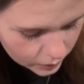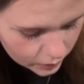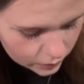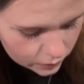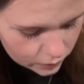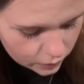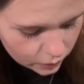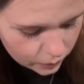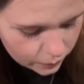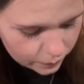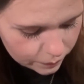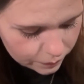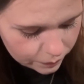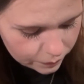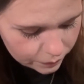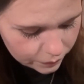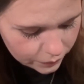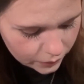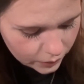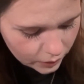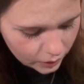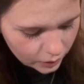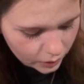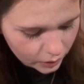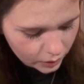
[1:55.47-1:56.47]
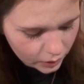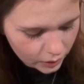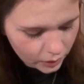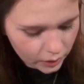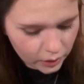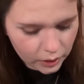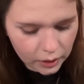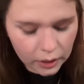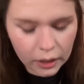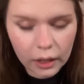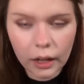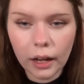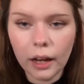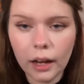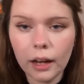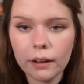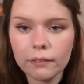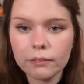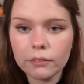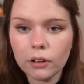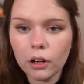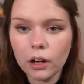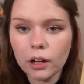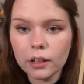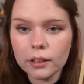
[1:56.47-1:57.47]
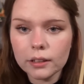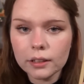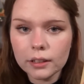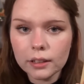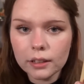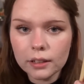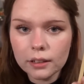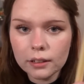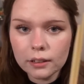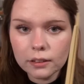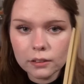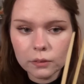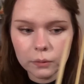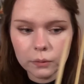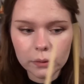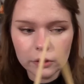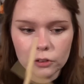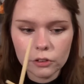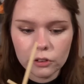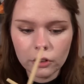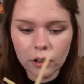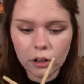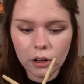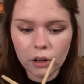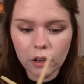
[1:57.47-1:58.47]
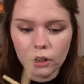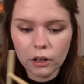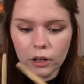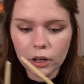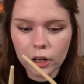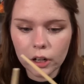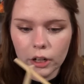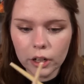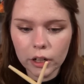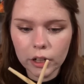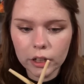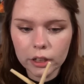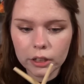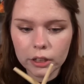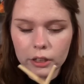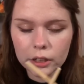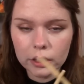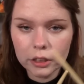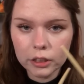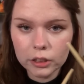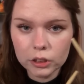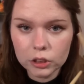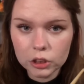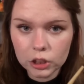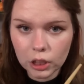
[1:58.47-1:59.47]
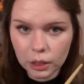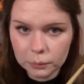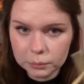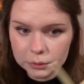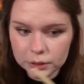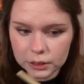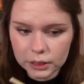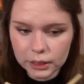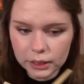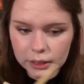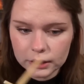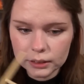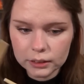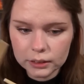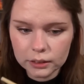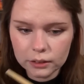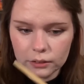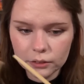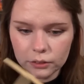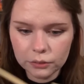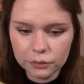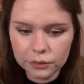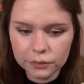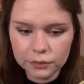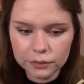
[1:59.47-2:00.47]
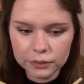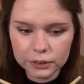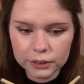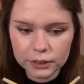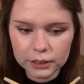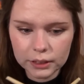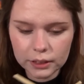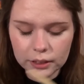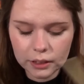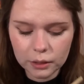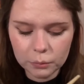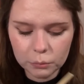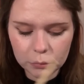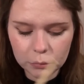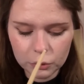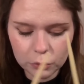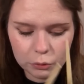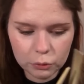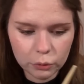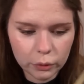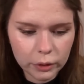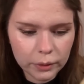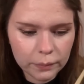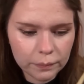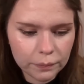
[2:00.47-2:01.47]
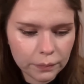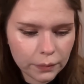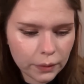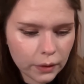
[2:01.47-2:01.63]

So I've got these, which are chopsticks. I don't know if you've ever seen them before.